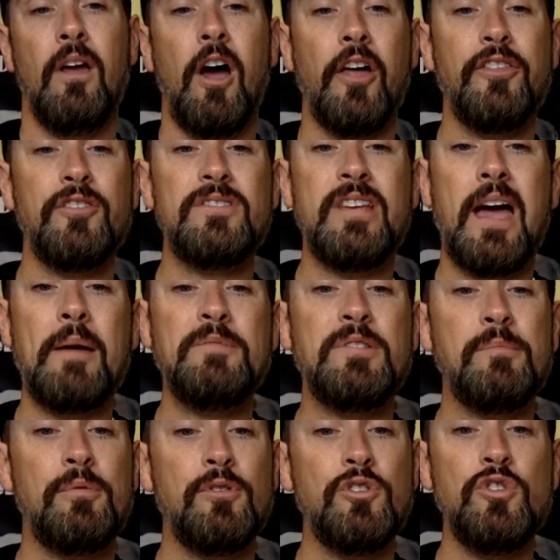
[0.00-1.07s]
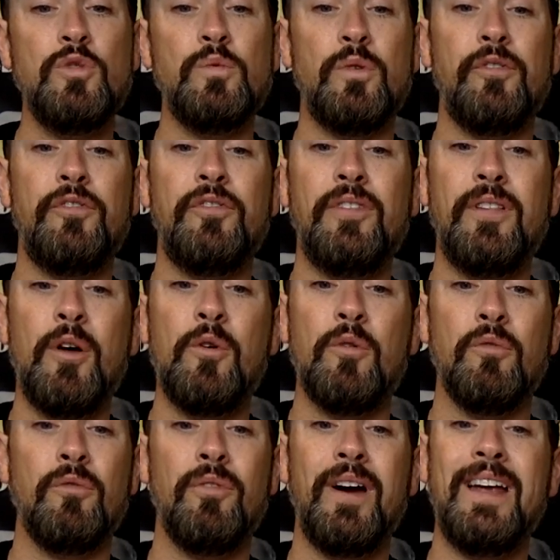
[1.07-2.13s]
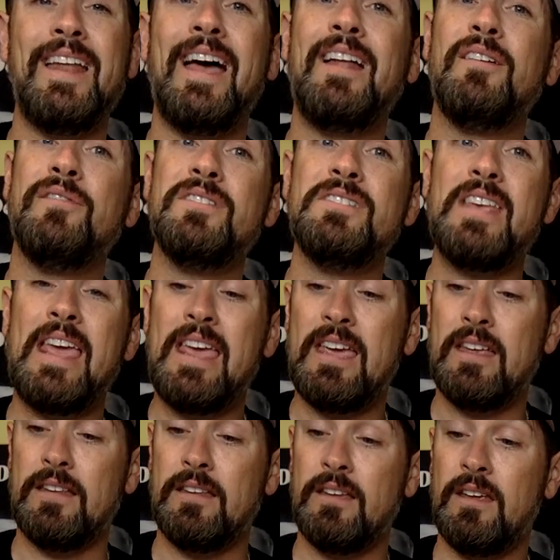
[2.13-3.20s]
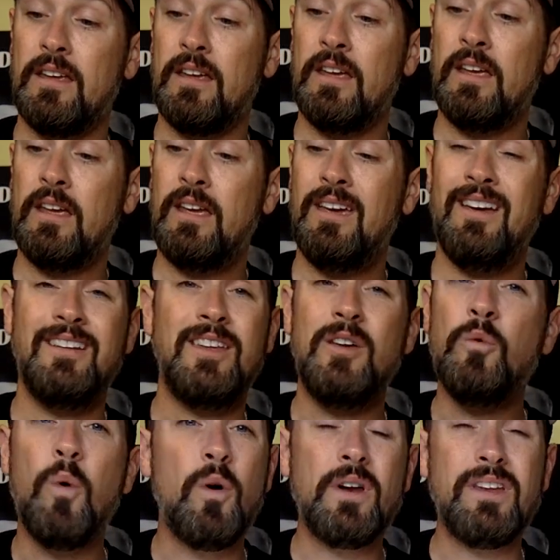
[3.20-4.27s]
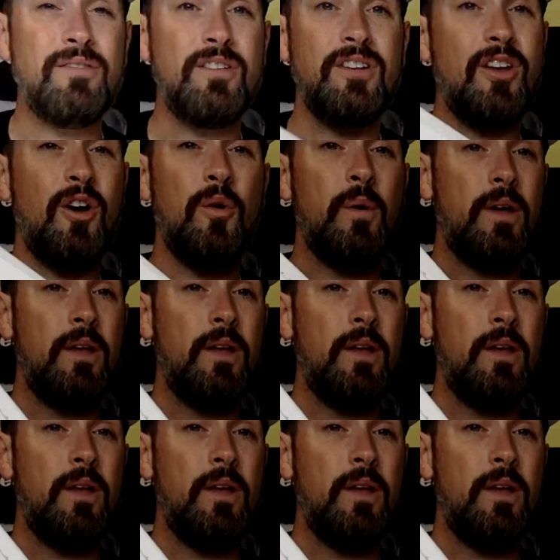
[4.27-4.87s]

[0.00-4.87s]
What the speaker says: Other times a balloon will float right out of his hand, and he won't even know